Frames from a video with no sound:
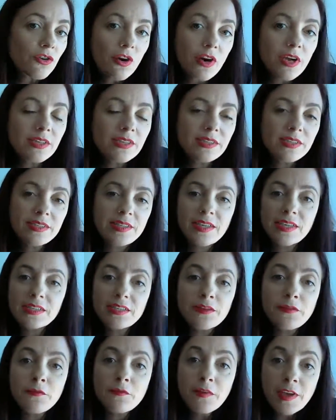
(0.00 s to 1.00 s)
crisis
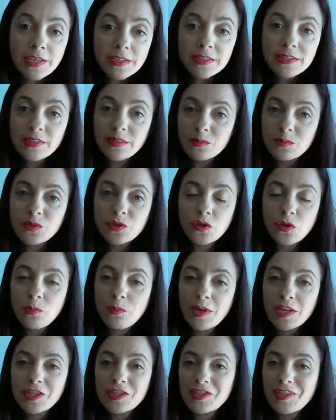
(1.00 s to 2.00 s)
has affected them so
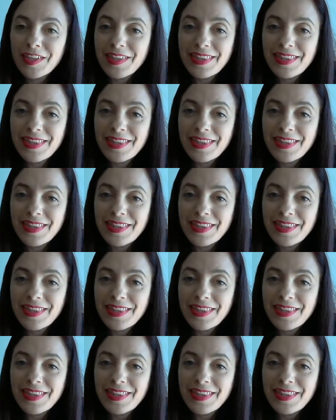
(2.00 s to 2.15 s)
much